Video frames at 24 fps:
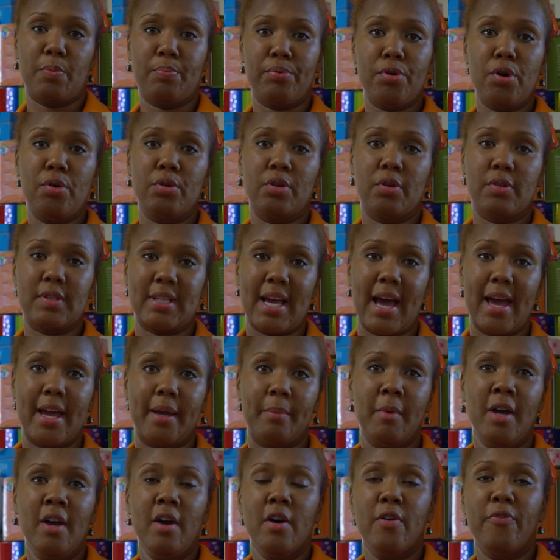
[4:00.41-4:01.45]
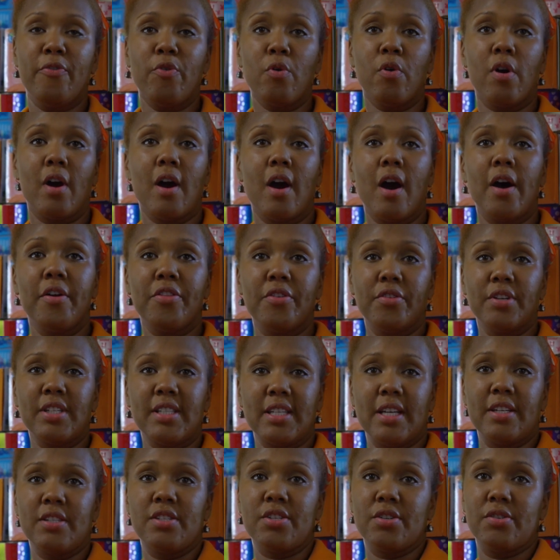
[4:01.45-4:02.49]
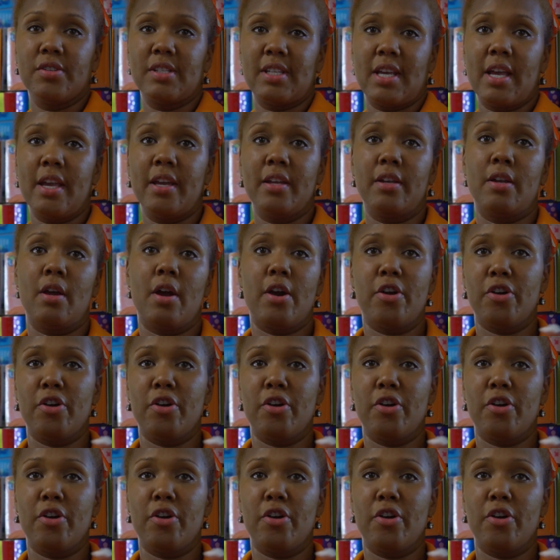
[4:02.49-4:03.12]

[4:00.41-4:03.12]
a prototype for other centers in